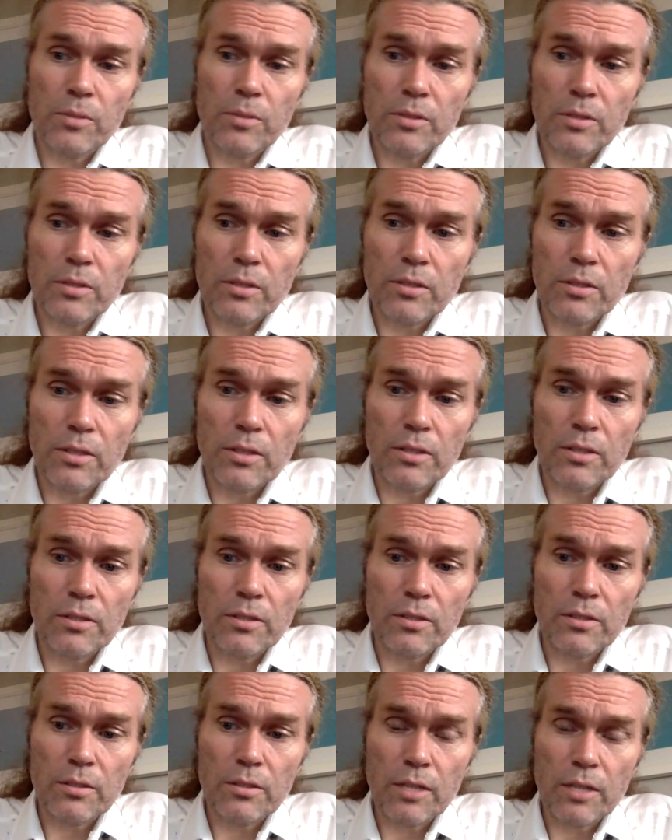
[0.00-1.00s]
In
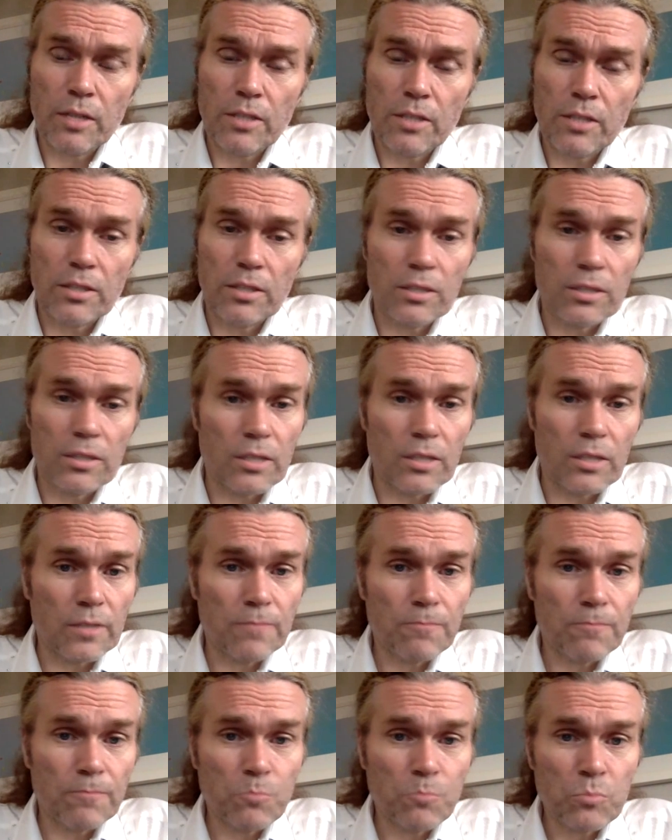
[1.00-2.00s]
Iceland is a
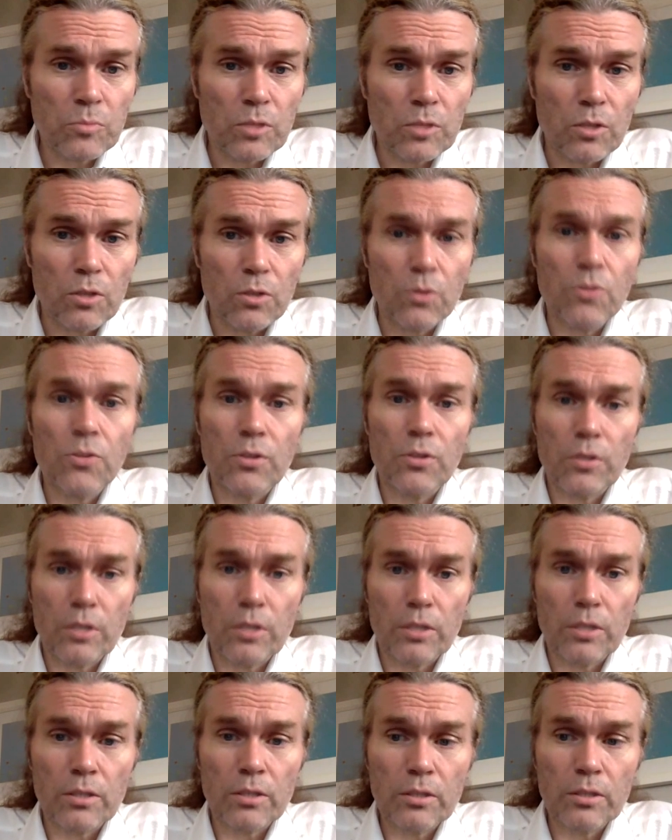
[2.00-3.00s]

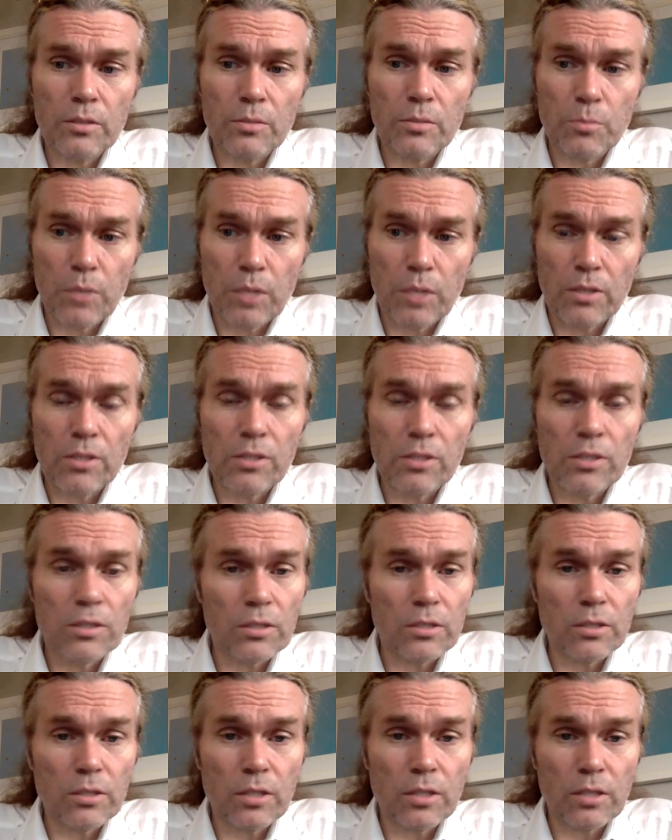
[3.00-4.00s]
Lutheran
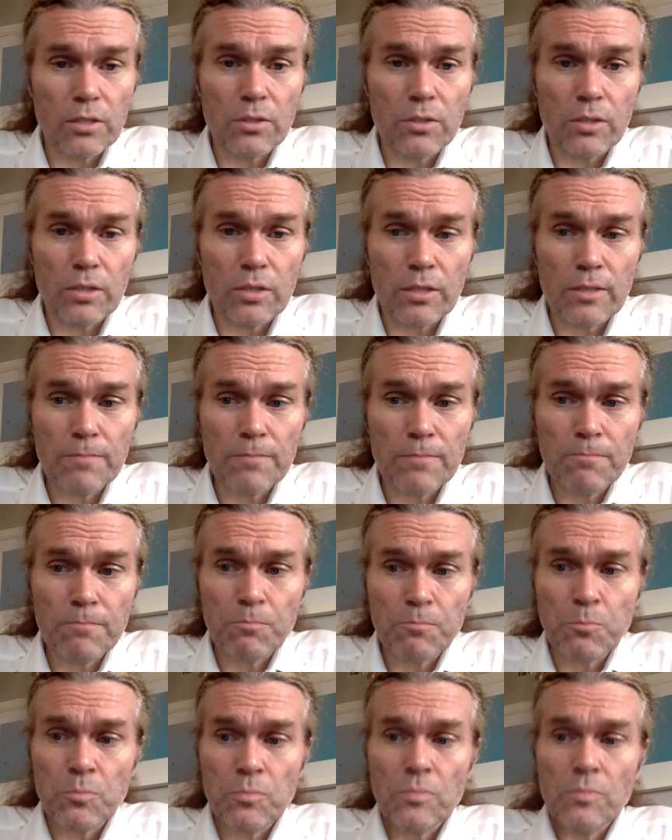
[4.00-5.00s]
Protestant country.
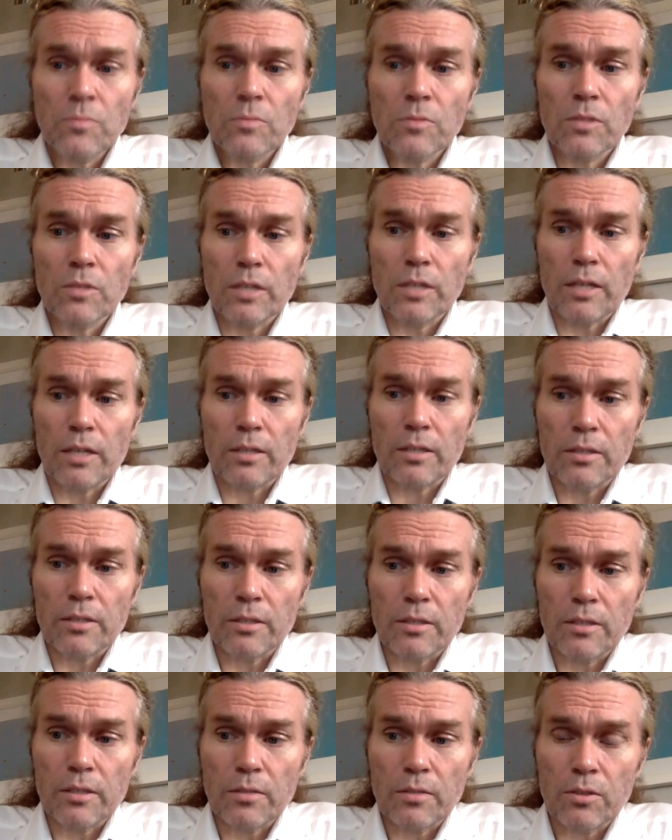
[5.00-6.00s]
And
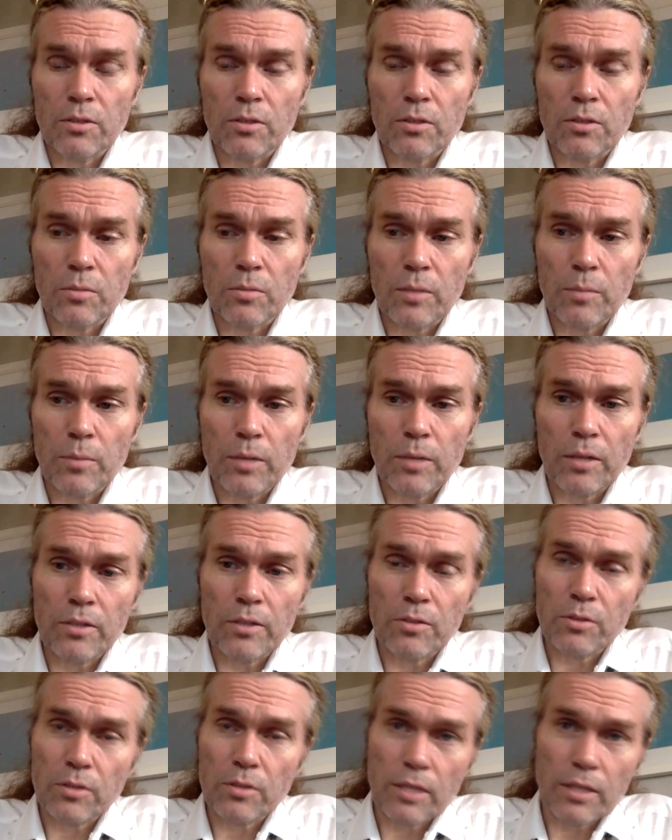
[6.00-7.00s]
even though my
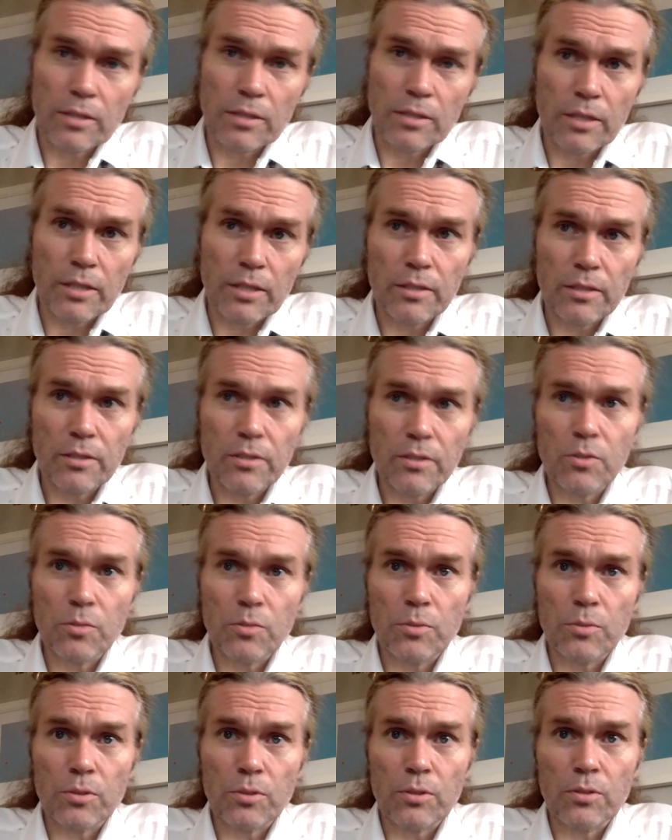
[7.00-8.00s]
parents were not like
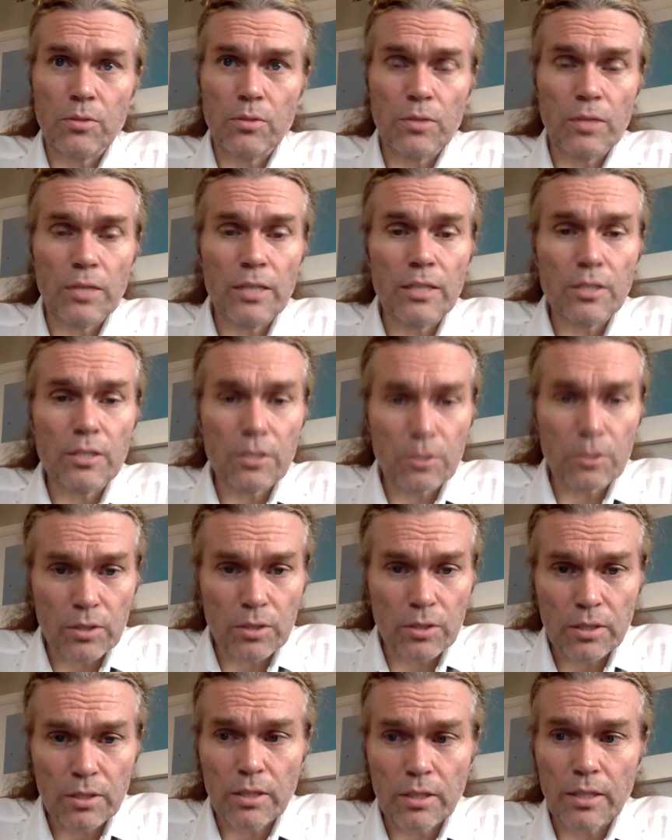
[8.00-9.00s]
super religious or
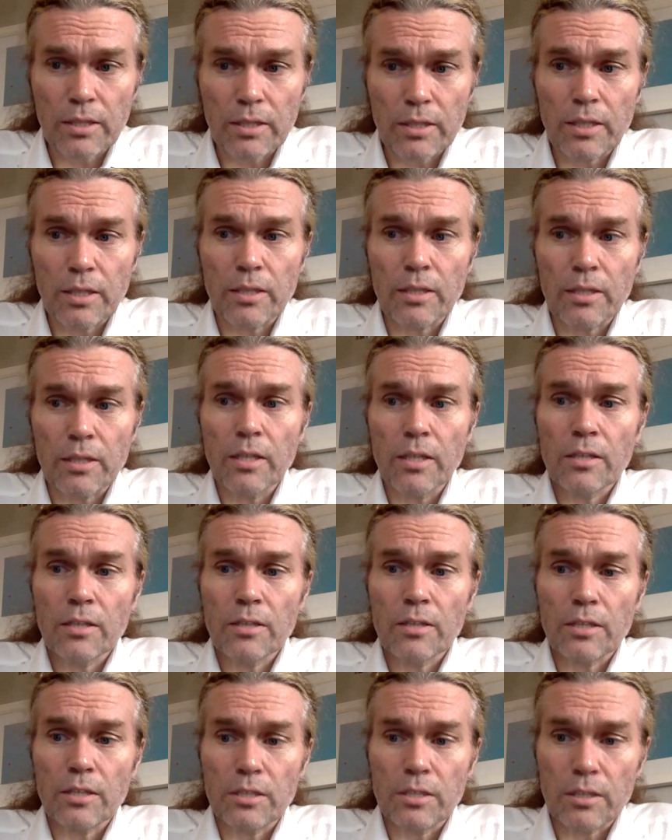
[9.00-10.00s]
anything like that,
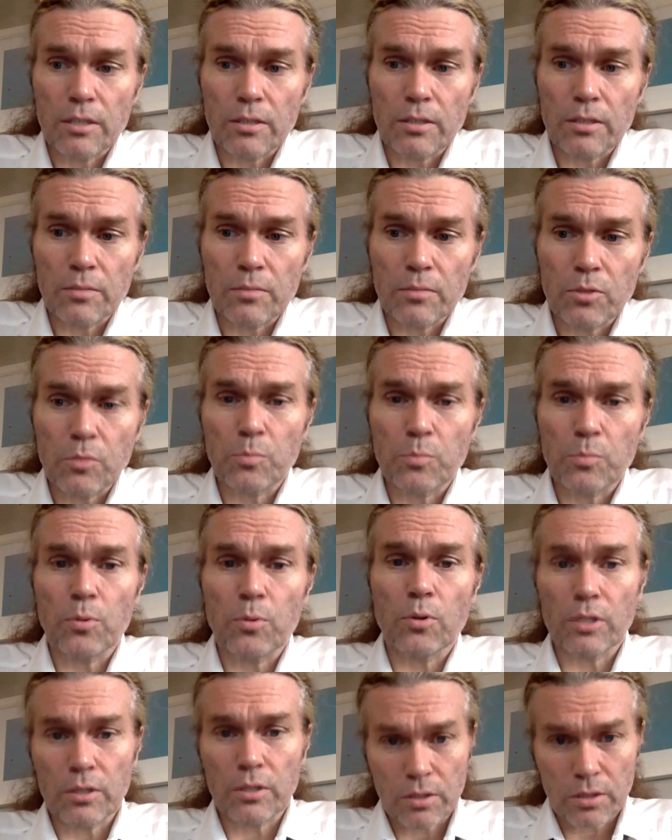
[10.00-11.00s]
they still
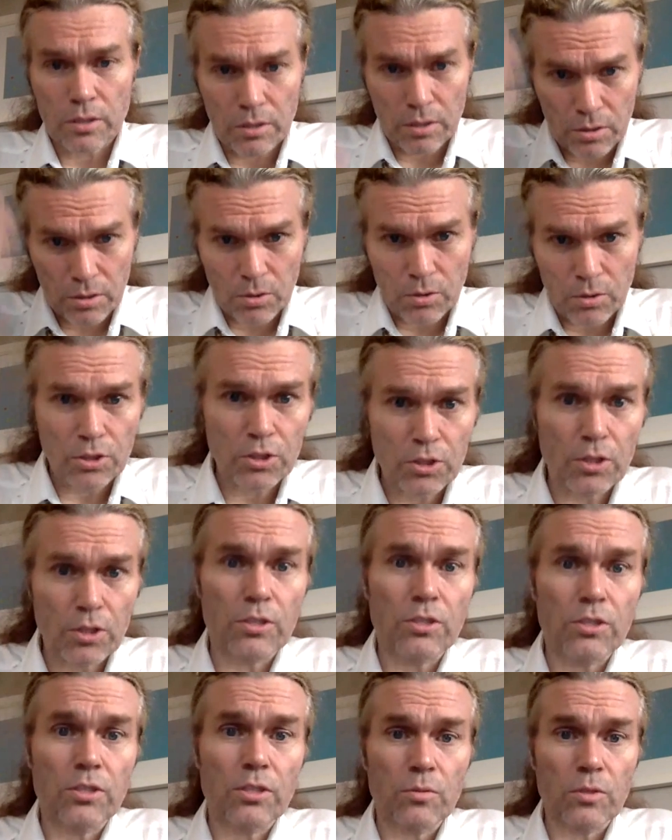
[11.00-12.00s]
supported the local
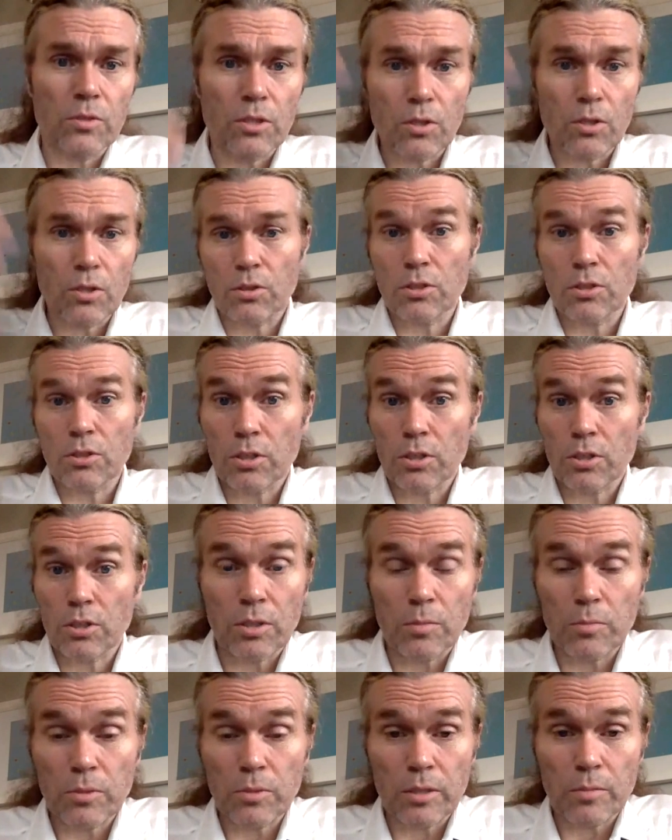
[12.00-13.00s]
church, and we go to church
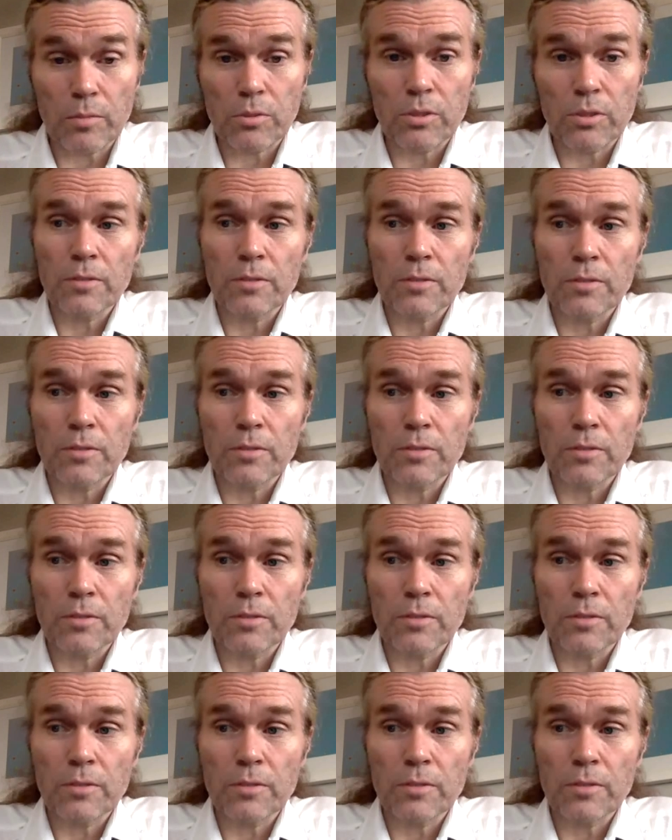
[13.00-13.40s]
sometimes.